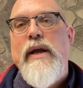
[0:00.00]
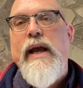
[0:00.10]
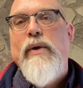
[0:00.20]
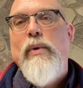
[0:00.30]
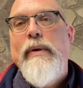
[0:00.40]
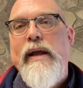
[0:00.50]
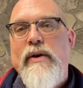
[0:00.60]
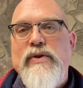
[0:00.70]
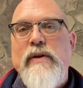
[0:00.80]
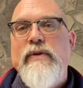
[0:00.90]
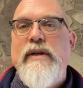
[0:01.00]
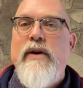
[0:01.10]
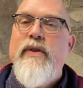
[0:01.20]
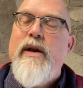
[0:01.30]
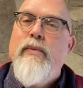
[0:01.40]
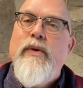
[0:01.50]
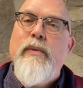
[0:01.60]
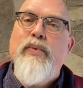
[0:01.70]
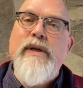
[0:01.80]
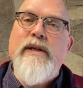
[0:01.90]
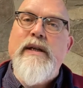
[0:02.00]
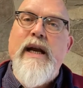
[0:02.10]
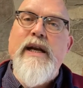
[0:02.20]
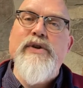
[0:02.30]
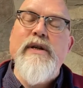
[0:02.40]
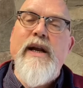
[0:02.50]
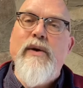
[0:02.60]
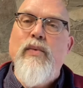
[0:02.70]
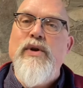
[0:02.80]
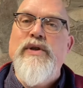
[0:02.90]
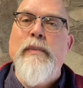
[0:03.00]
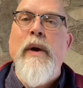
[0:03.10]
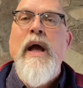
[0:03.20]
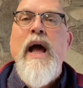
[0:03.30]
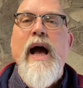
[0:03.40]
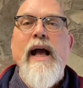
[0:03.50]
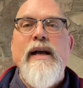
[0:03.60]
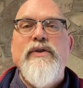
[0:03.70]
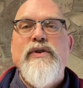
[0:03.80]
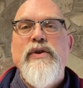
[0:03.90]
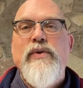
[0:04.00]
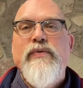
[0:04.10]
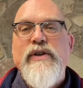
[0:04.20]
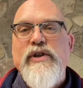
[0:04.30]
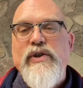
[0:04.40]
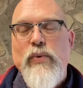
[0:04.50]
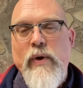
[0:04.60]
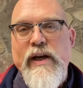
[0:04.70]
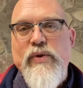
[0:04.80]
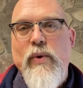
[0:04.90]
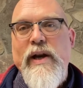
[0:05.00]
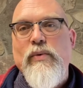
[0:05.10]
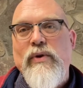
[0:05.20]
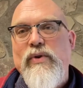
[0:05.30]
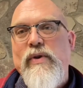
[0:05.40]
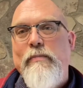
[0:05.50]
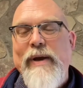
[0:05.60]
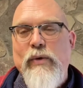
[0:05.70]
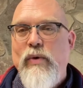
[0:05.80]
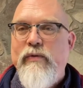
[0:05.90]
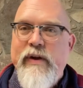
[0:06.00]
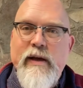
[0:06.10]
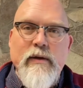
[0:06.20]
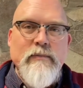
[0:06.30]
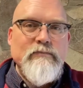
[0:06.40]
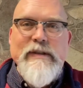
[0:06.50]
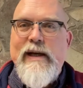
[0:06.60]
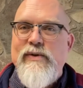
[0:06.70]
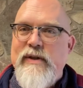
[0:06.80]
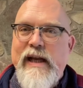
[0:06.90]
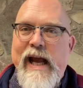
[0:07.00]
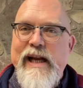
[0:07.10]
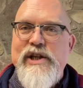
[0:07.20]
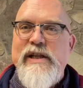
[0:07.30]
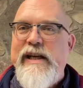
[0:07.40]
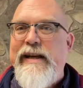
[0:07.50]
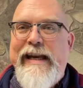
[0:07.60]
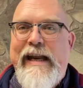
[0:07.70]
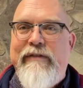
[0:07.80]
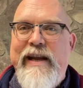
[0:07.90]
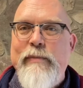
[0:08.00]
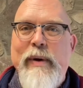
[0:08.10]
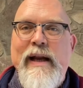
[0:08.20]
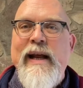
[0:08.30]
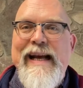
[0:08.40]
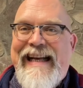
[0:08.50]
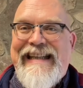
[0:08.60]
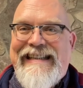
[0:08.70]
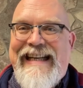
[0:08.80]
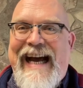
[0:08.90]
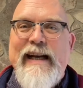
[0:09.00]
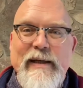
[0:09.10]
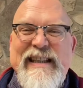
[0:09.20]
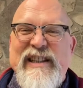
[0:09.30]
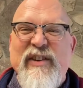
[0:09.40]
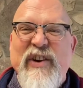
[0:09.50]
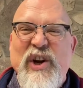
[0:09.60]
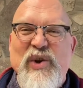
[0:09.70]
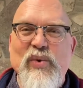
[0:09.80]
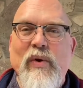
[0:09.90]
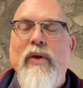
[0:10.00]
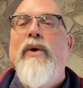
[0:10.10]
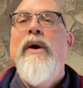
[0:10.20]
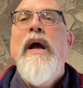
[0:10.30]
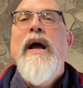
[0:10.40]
And we'll begin our service down there with a presentation and worship as to Vision 2020. We'll do the big reveal. Sounds like HGTV, but it's not. It's still very cool, though.